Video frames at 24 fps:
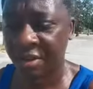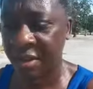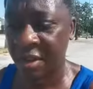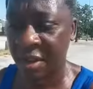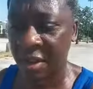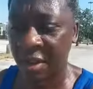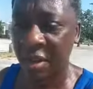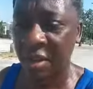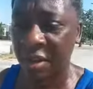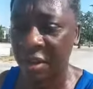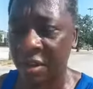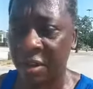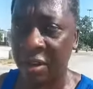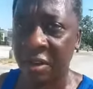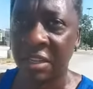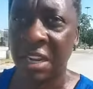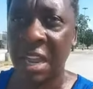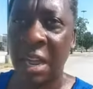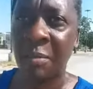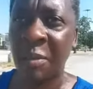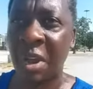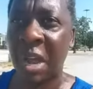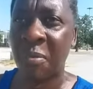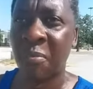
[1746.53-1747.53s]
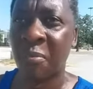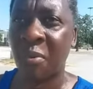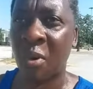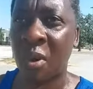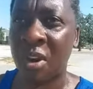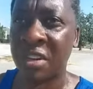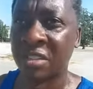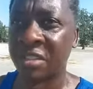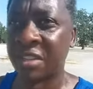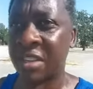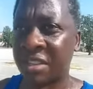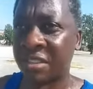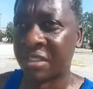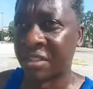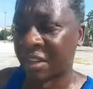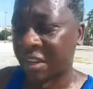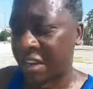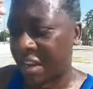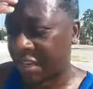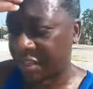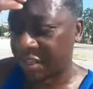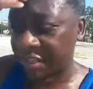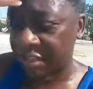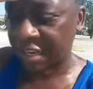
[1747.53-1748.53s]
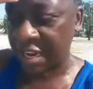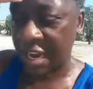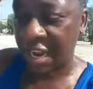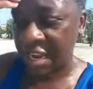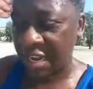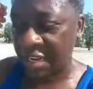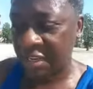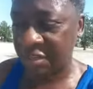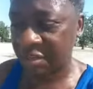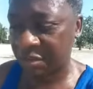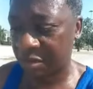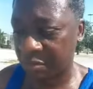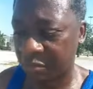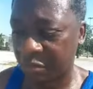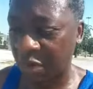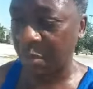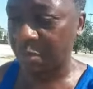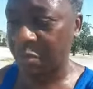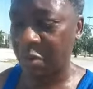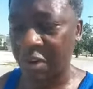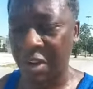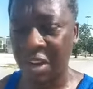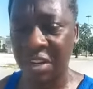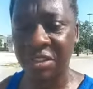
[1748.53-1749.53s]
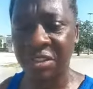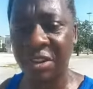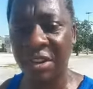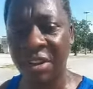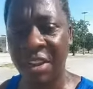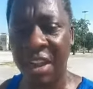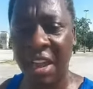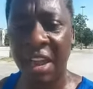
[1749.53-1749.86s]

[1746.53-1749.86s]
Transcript: Because I'm not prejudiced against gays, people because they're gay.